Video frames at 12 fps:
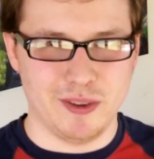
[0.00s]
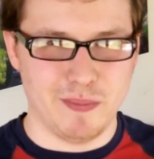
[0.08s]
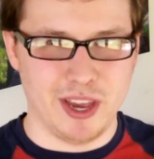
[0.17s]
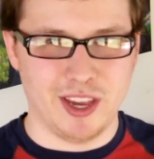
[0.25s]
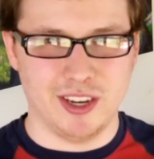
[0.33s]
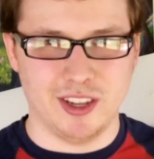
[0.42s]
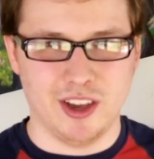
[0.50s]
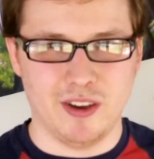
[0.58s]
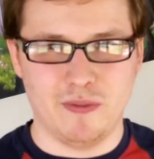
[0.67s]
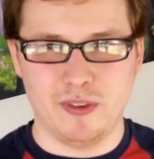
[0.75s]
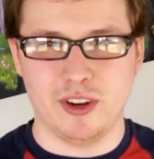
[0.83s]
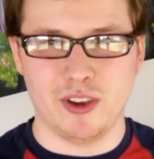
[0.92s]
when he made
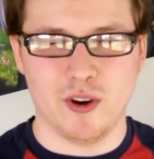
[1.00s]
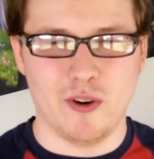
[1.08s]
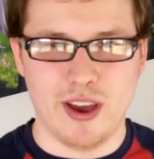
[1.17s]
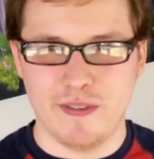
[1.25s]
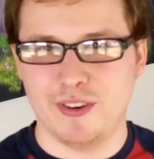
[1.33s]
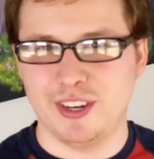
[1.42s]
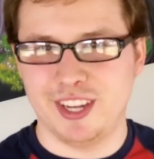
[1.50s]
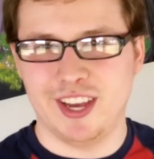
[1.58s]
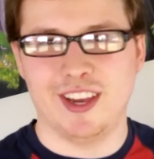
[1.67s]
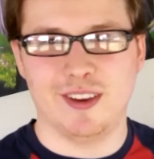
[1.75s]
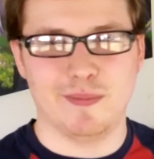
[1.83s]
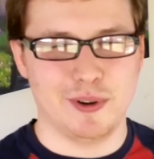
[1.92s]
a video every
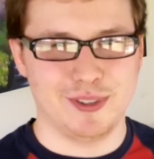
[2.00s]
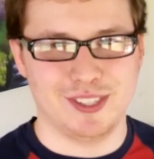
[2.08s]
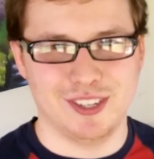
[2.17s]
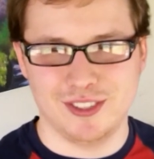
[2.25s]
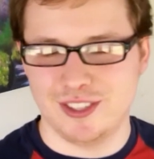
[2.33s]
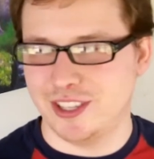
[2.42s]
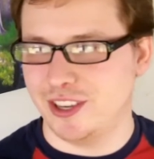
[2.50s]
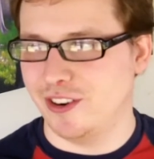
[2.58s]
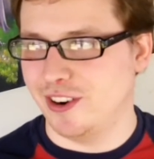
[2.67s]
day and posted it to the